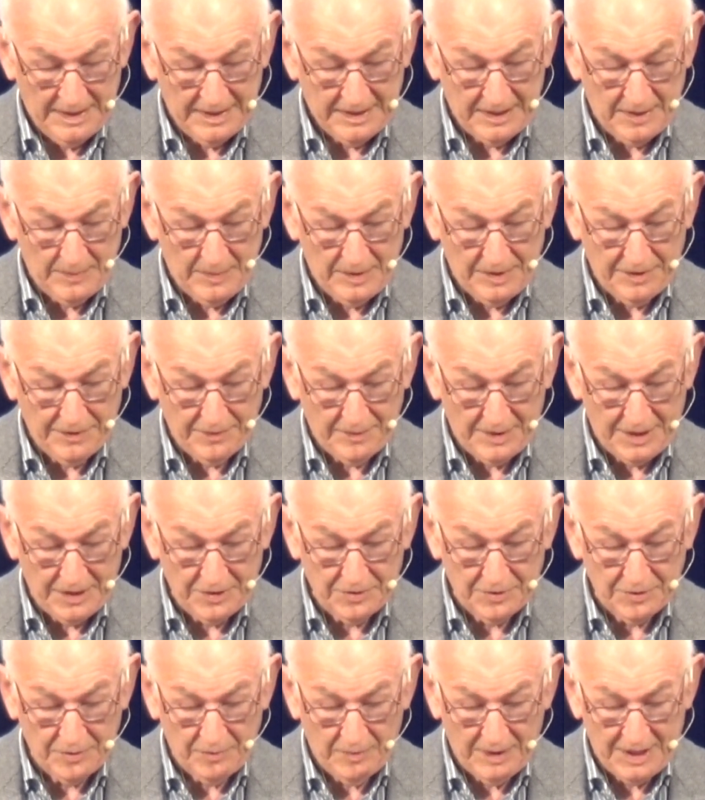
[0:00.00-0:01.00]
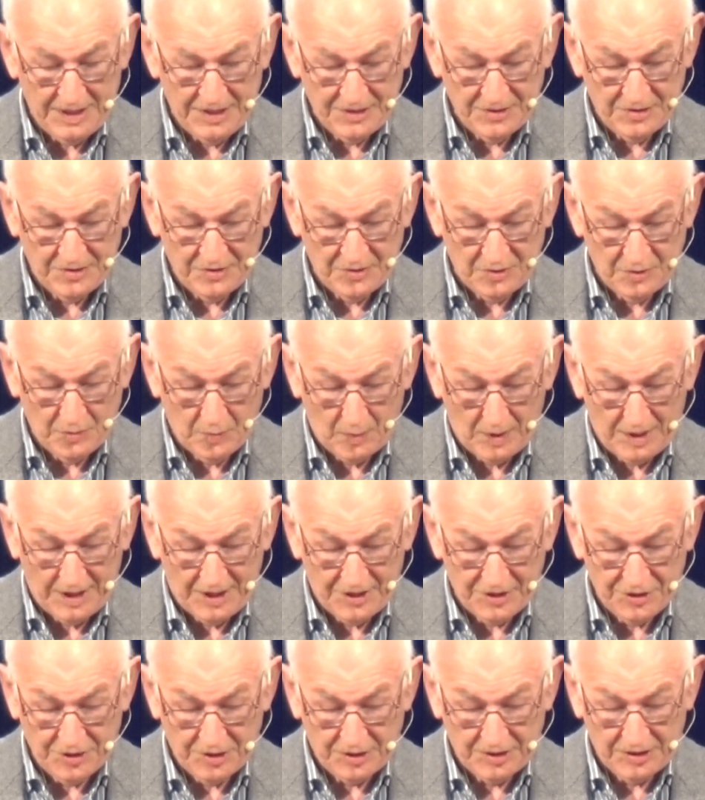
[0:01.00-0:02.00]
"Give me 3 good reasons why
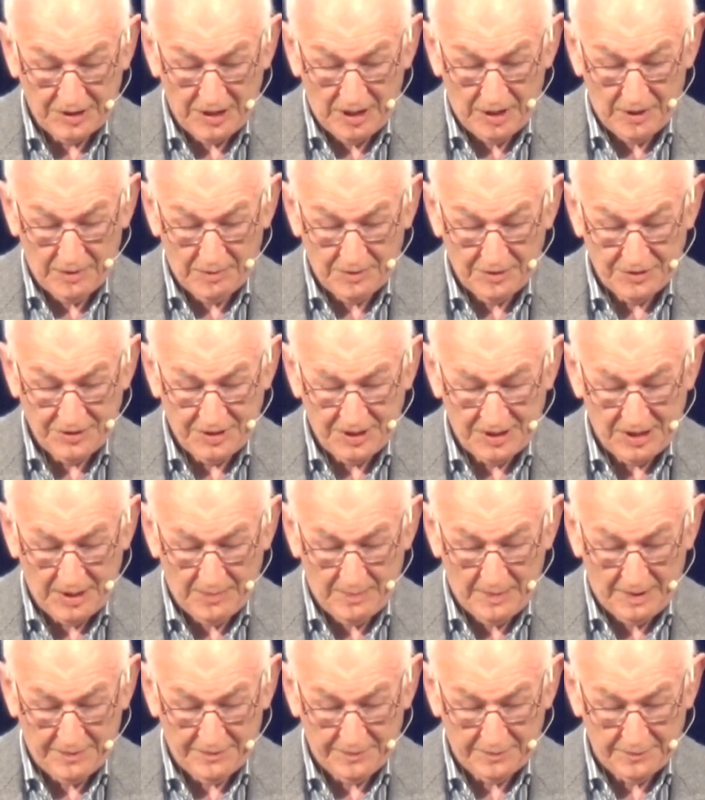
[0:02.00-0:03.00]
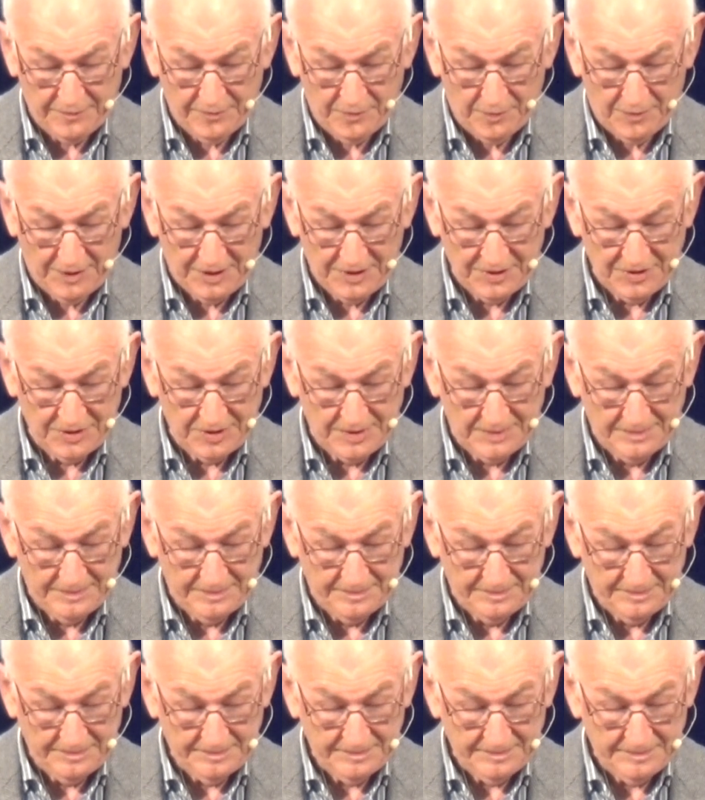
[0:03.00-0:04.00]
I should go," said the muffled voice.
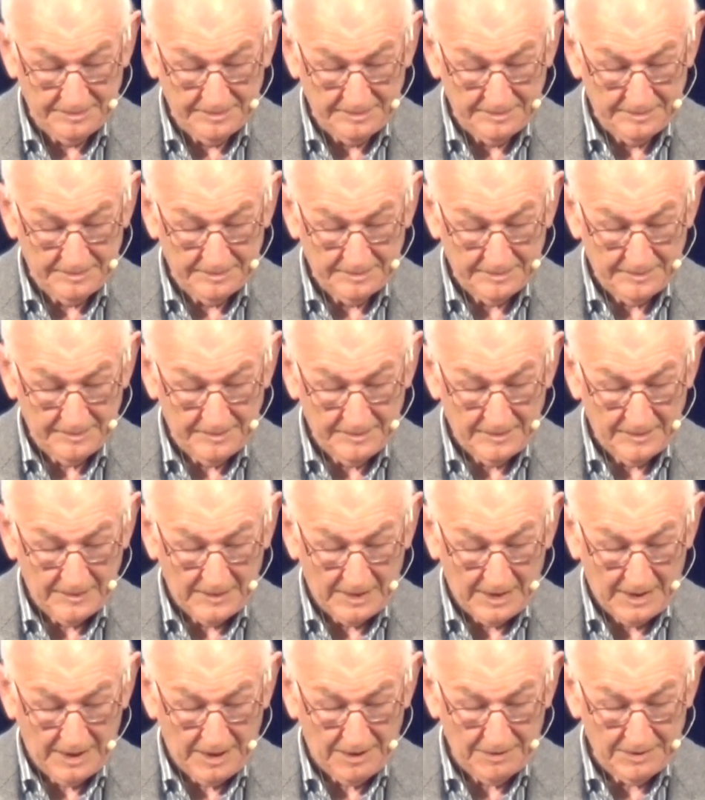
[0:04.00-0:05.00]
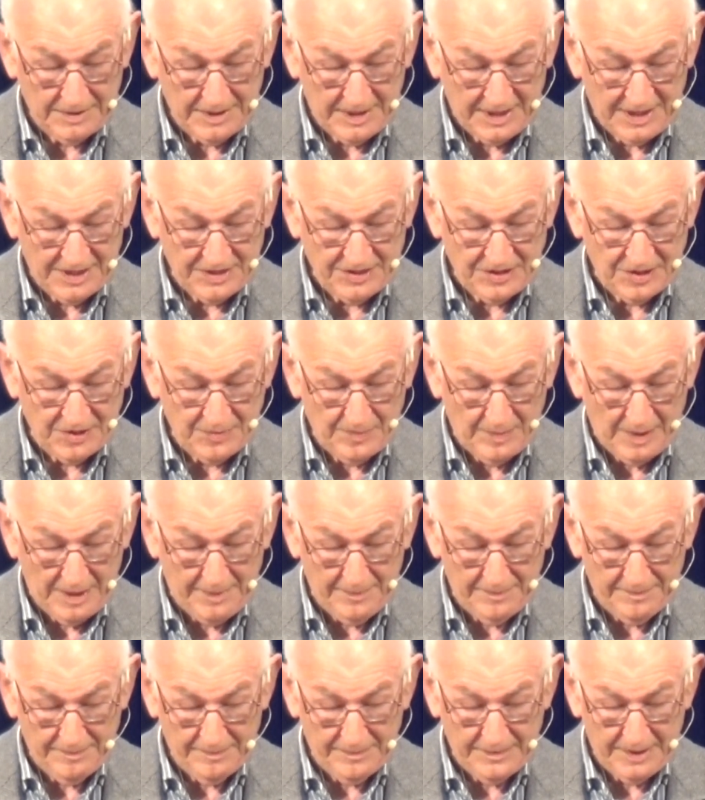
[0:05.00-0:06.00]
"Okay," says
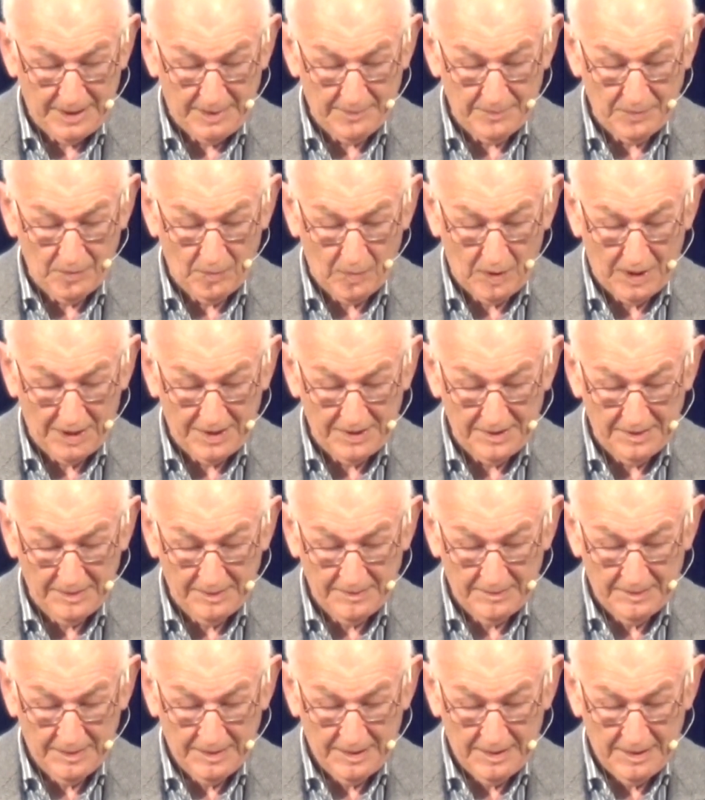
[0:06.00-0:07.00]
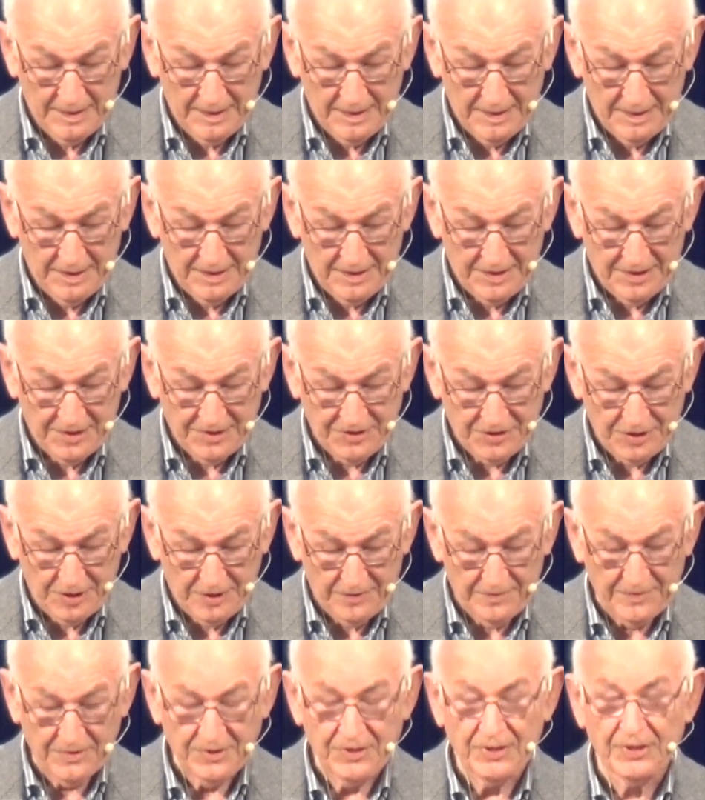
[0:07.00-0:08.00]
Mum. "Number 1, the
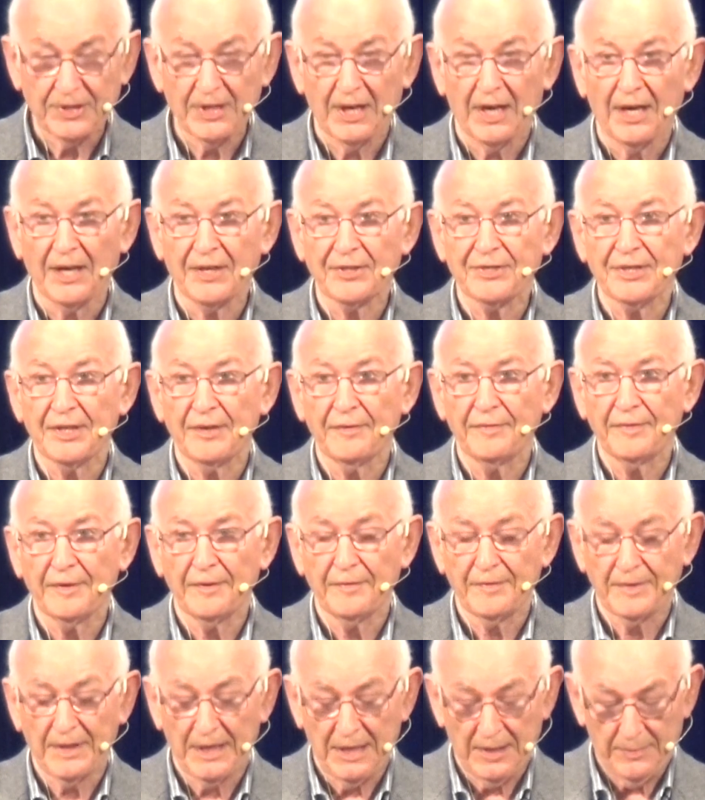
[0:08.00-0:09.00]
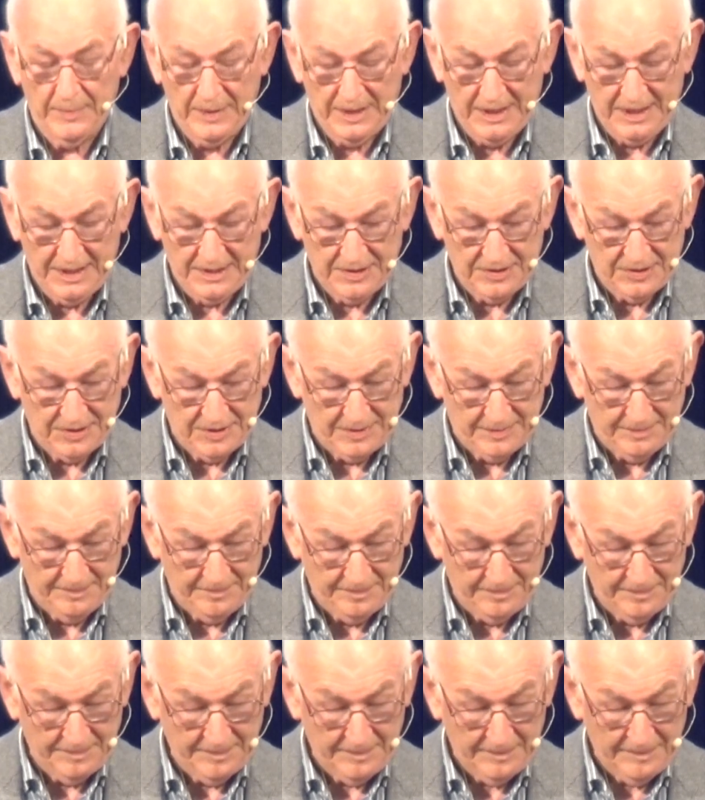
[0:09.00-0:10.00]
service starts in 15 minutes.
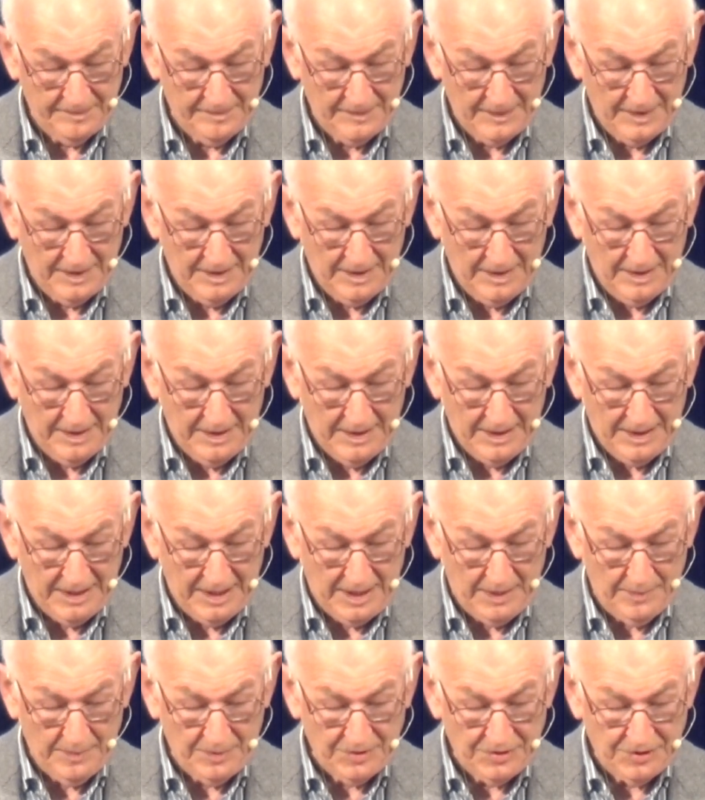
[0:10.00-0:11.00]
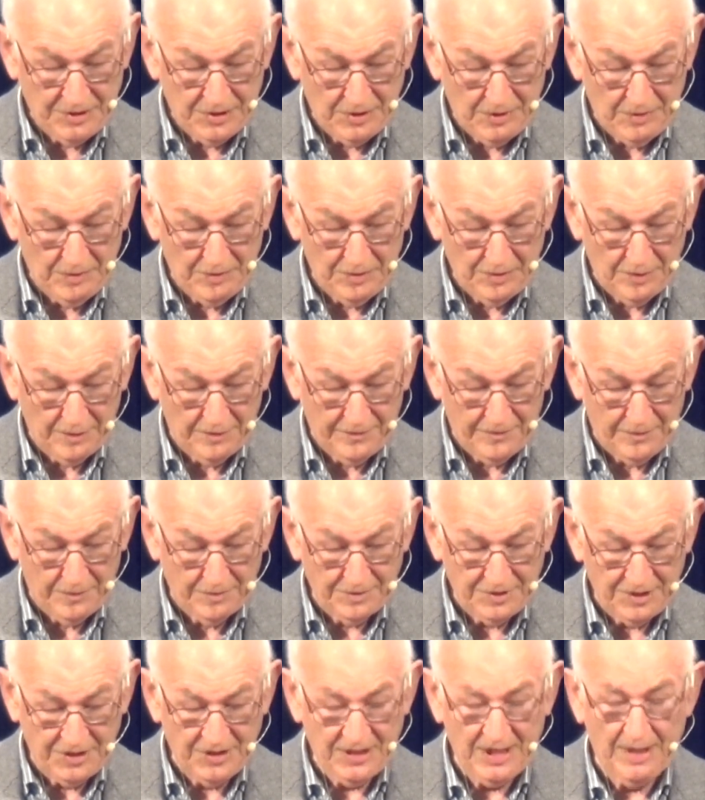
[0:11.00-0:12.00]
Number 2, you're
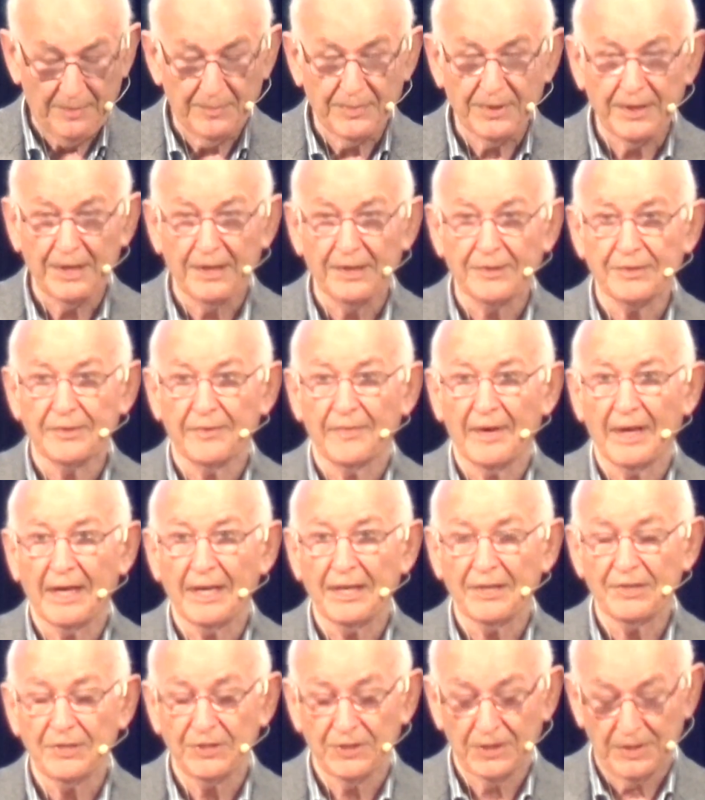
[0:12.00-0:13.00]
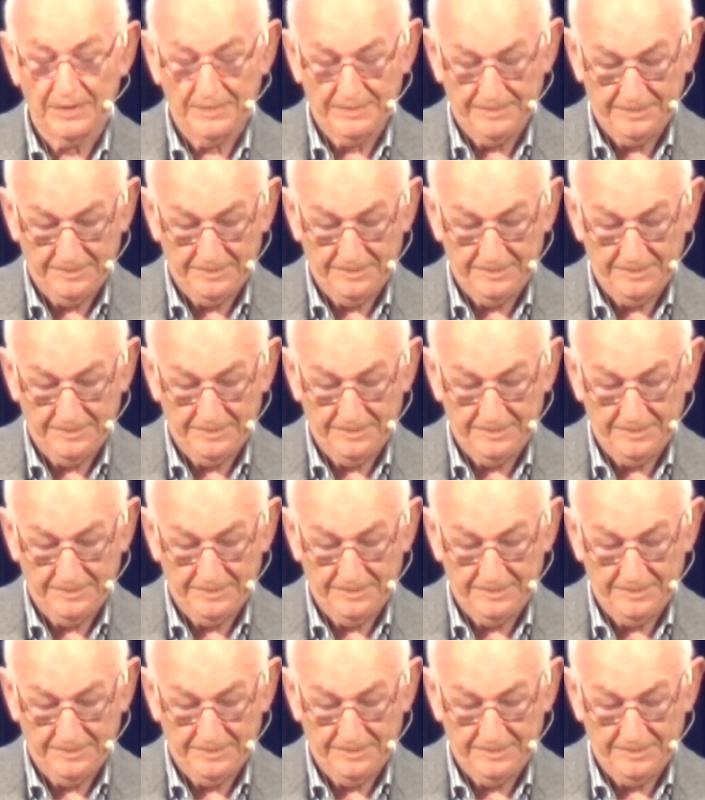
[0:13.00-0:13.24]
47 years of age.